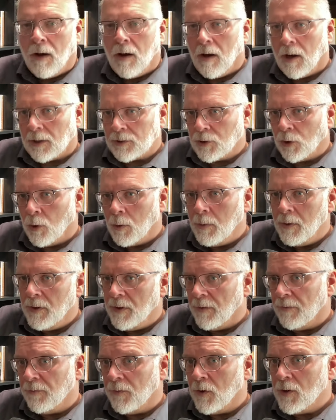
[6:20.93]
October
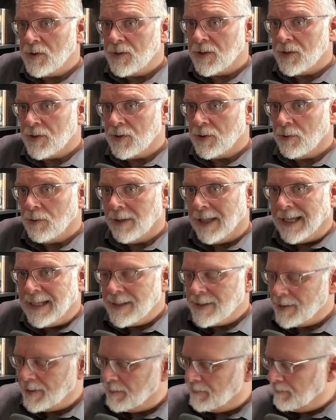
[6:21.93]
the 1st is too
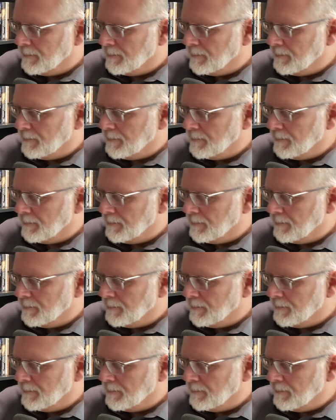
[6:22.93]
late